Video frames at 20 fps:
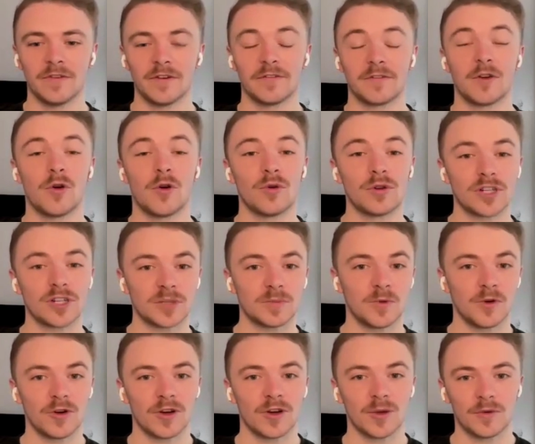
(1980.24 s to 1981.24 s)
We've, of
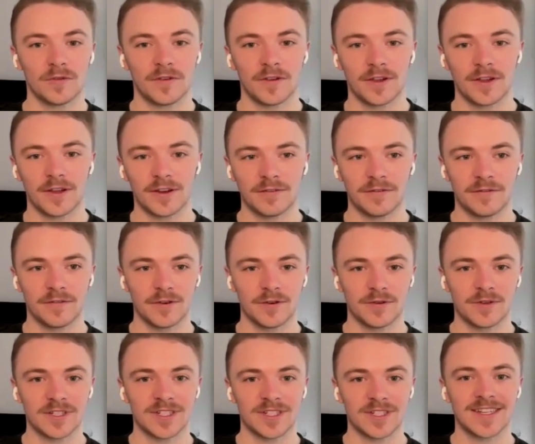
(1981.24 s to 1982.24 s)
course, spoken with a lot of
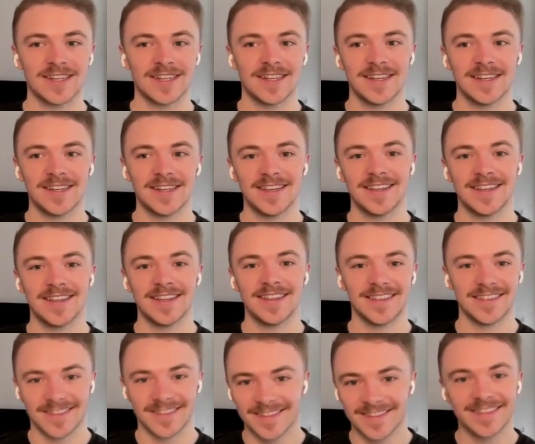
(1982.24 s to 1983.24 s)
folks
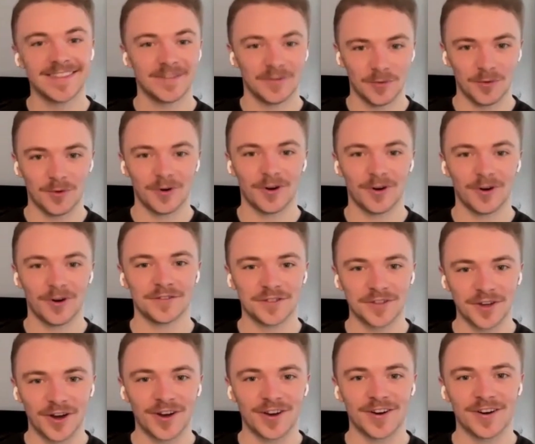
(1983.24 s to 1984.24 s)
in the world
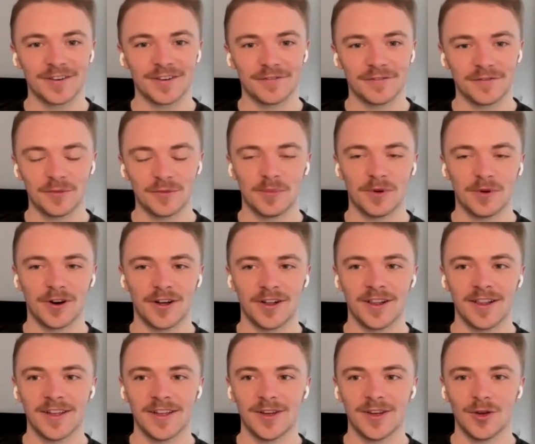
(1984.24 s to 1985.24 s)
of soccer and
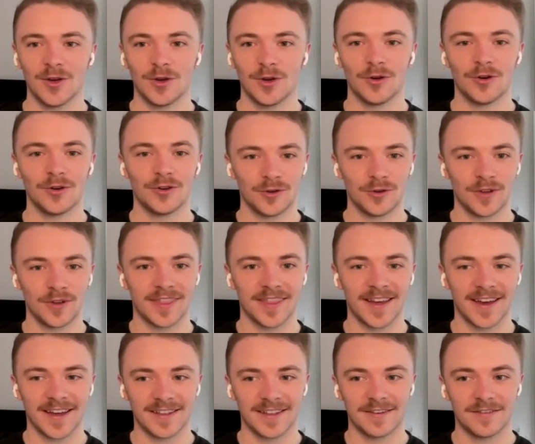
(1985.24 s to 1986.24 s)
football who are
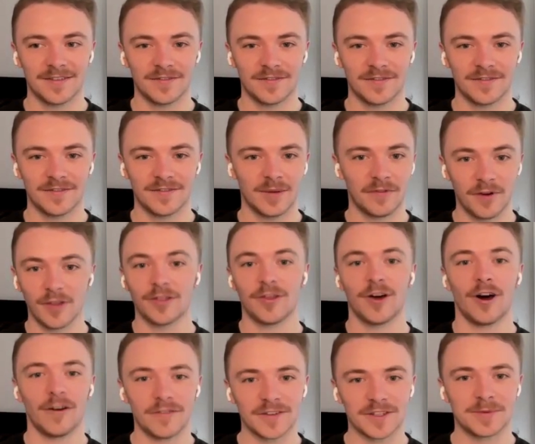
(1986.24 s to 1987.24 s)
doing that from
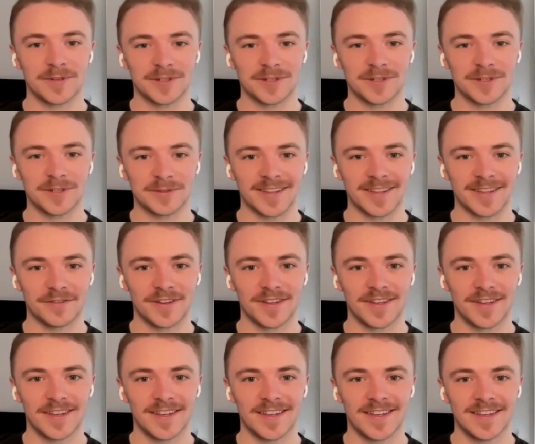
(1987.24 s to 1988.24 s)
a front office
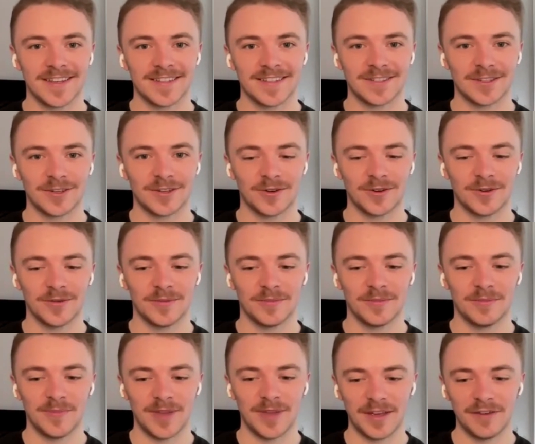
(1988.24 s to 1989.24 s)
perspective.
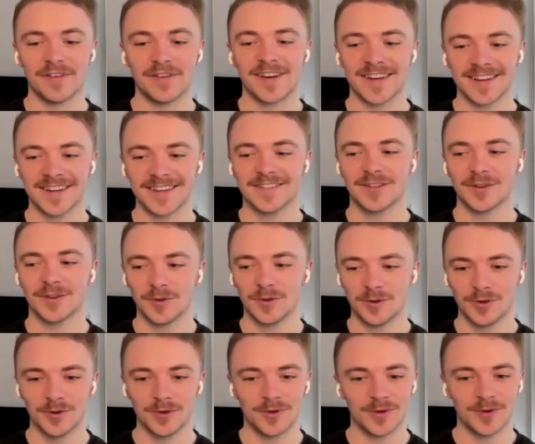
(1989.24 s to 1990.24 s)
So pivoting
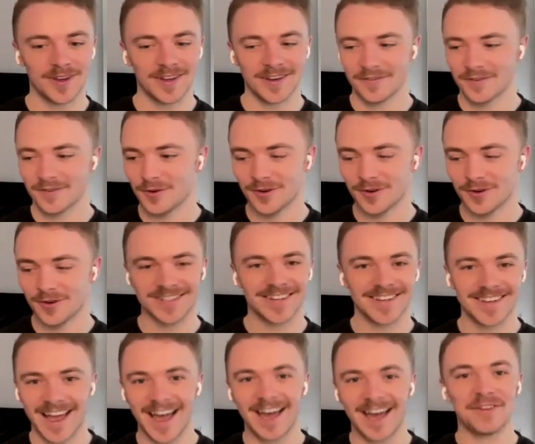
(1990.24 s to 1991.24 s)
to, and of
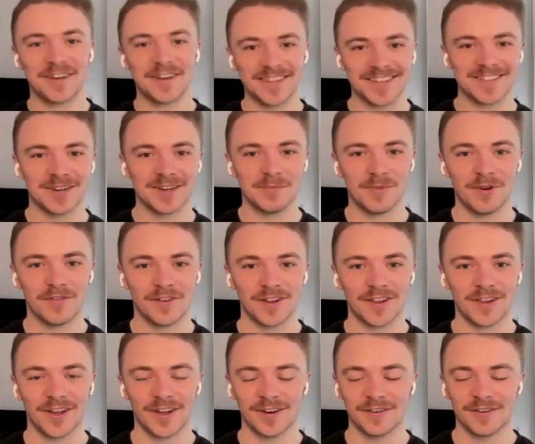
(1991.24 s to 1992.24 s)
course, having to
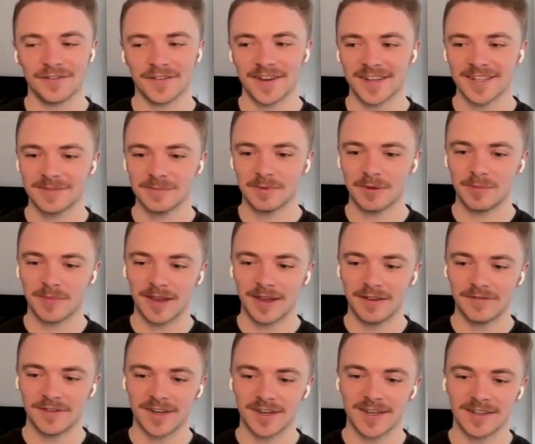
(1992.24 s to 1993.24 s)
jump over a lot of things,
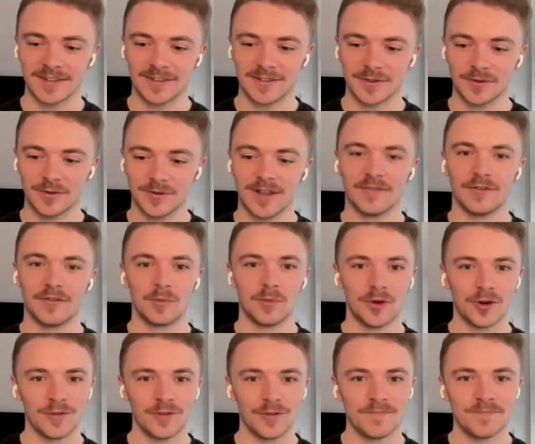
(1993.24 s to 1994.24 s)
but pivoting to
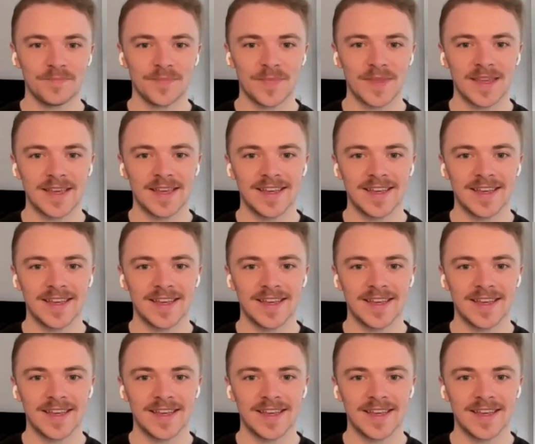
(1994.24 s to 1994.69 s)
Liverpool.